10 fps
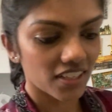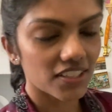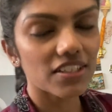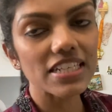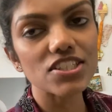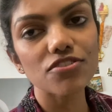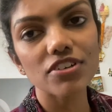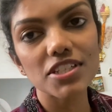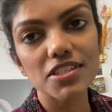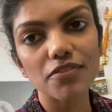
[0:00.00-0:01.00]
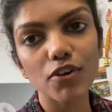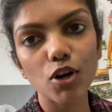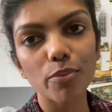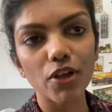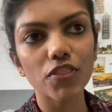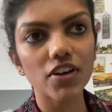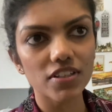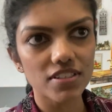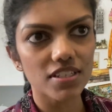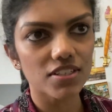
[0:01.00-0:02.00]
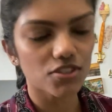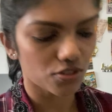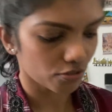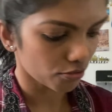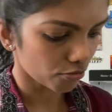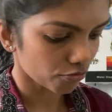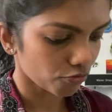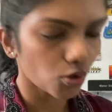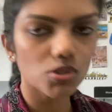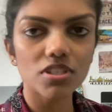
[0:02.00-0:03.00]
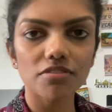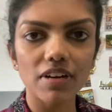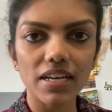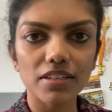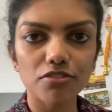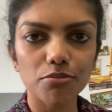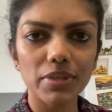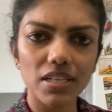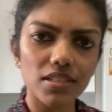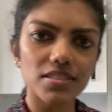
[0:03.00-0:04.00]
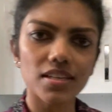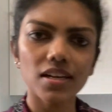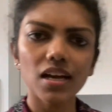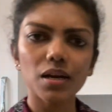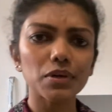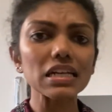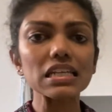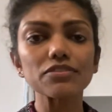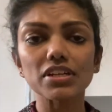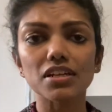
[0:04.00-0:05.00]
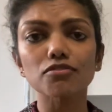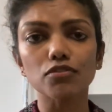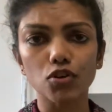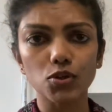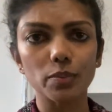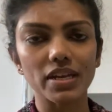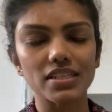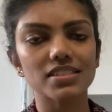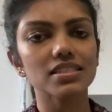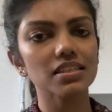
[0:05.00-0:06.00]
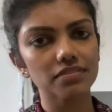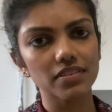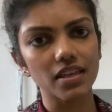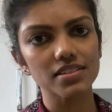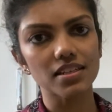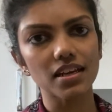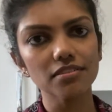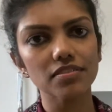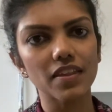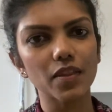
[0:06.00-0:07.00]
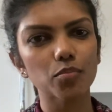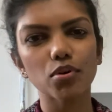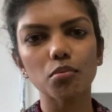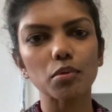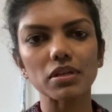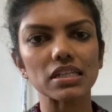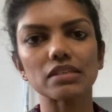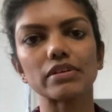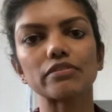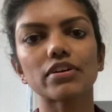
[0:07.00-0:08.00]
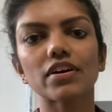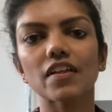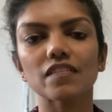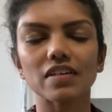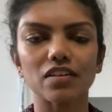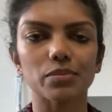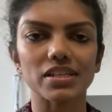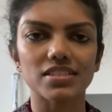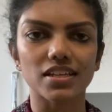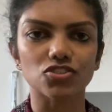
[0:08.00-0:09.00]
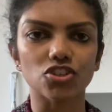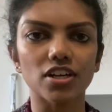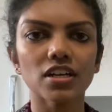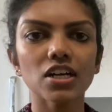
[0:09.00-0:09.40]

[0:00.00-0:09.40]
You need to freeze it for about 30 to 45 minutes. I'm going to leave it in for 40 minutes, see if that's enough, and then probably leave it for another 5 minutes extra.